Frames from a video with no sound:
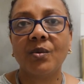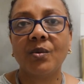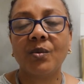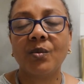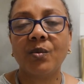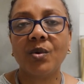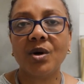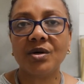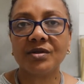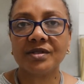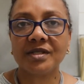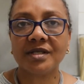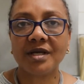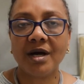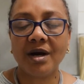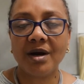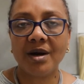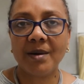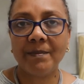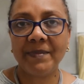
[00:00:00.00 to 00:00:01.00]
What
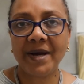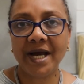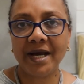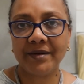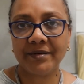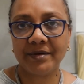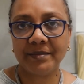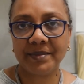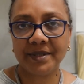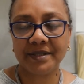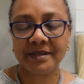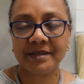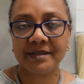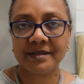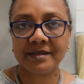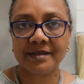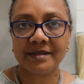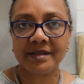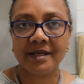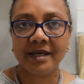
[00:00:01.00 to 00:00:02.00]
are
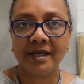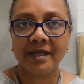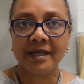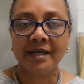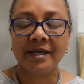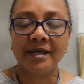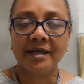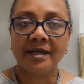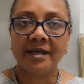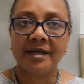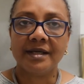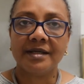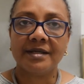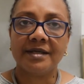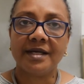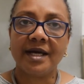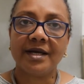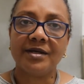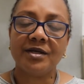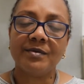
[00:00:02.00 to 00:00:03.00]
parabens?
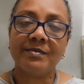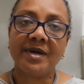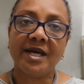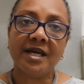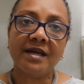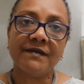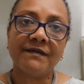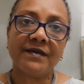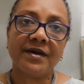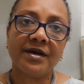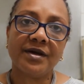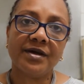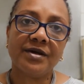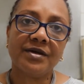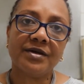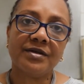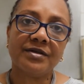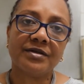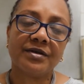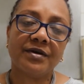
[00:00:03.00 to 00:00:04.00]
Now, you may have
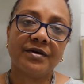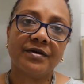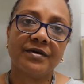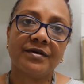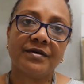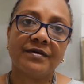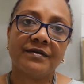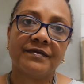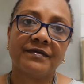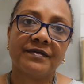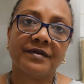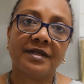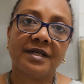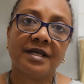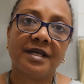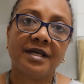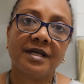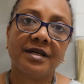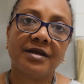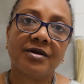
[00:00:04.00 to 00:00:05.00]
heard of
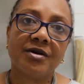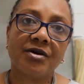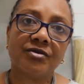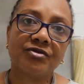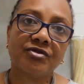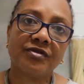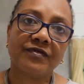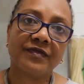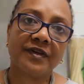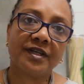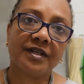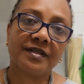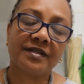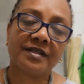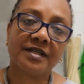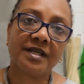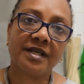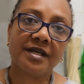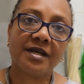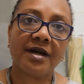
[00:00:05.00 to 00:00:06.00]
the
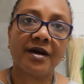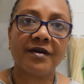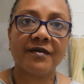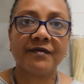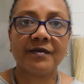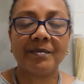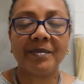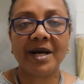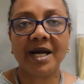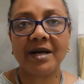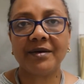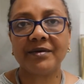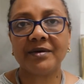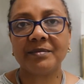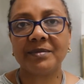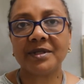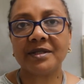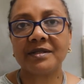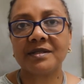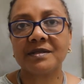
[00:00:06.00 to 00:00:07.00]
controversy over
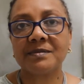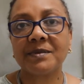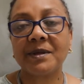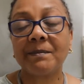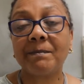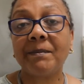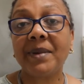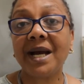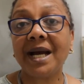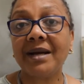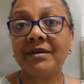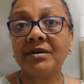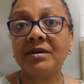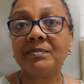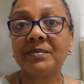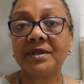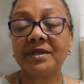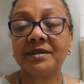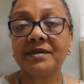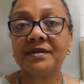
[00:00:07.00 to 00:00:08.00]
parabens, but
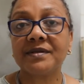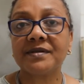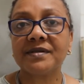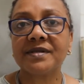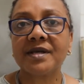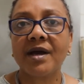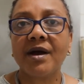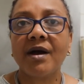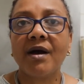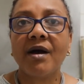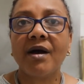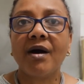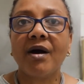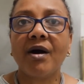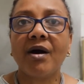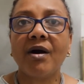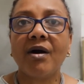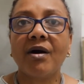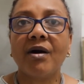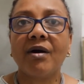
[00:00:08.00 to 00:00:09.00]
parabens
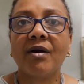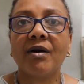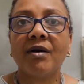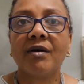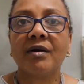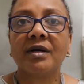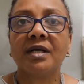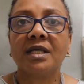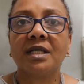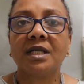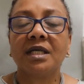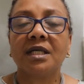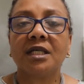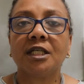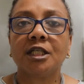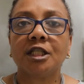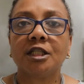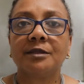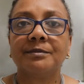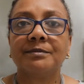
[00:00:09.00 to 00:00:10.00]
are
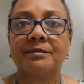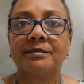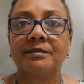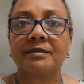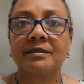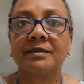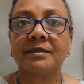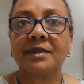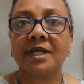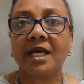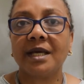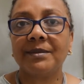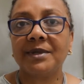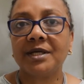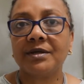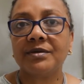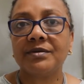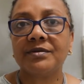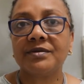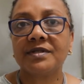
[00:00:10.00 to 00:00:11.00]
um,
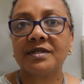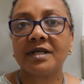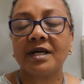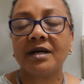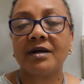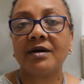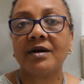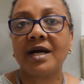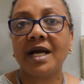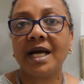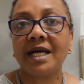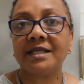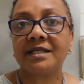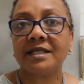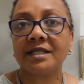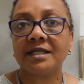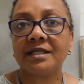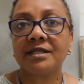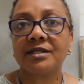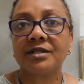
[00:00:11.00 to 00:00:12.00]
chemicals that are
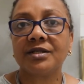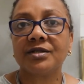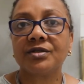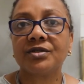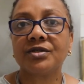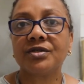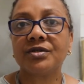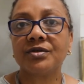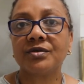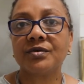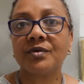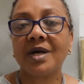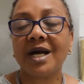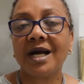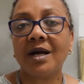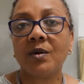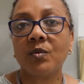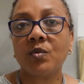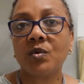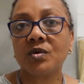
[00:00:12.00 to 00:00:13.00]
added to
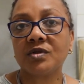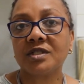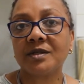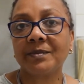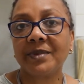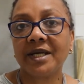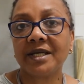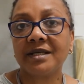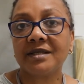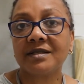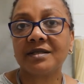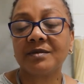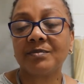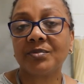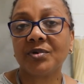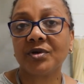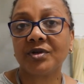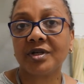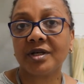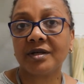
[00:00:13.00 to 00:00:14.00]
our water based
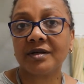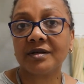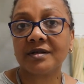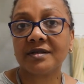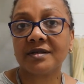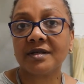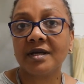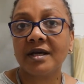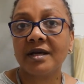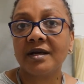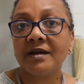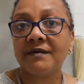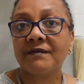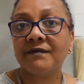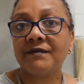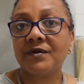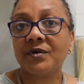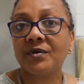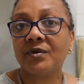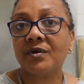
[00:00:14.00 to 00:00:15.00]
products
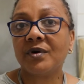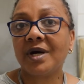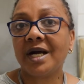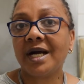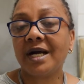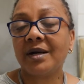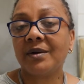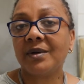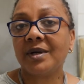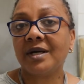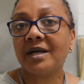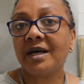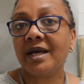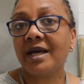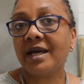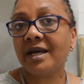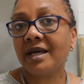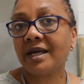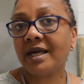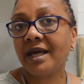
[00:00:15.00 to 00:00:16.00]
for our
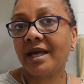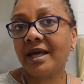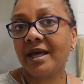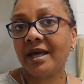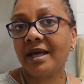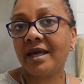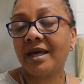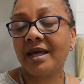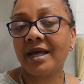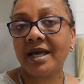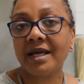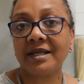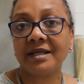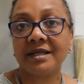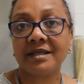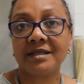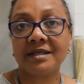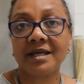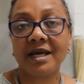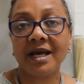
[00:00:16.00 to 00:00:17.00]
hair care
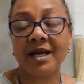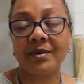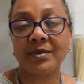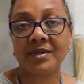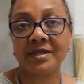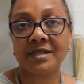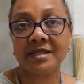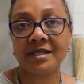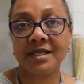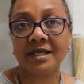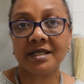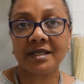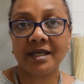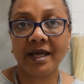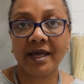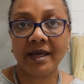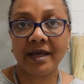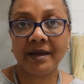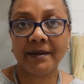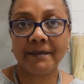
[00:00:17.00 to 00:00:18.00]
and our
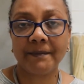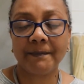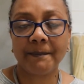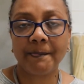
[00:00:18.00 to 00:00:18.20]
skincare.